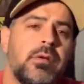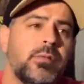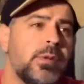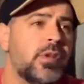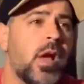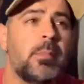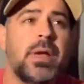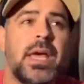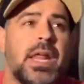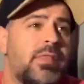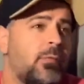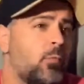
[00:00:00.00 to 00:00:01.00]
From the top of my
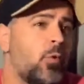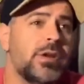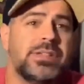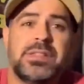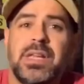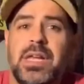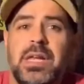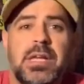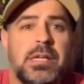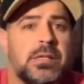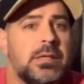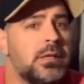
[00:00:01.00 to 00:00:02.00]
head, I want to
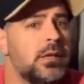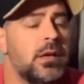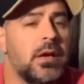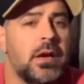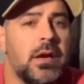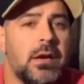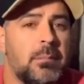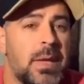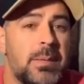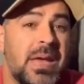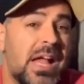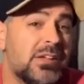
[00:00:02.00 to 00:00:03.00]
say
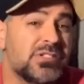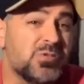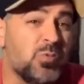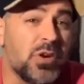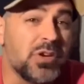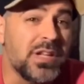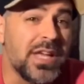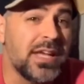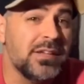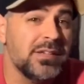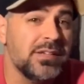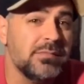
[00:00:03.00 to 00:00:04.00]
maybe Alice in
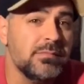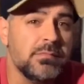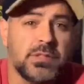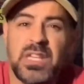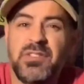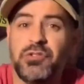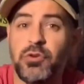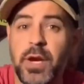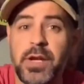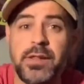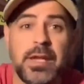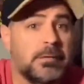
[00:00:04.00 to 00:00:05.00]
Wonderland. Did he even
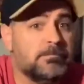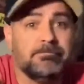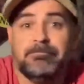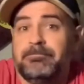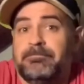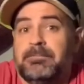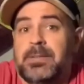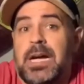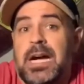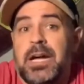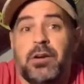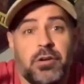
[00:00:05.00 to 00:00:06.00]
direct that?
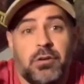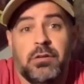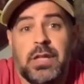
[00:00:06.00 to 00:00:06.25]
I don't know.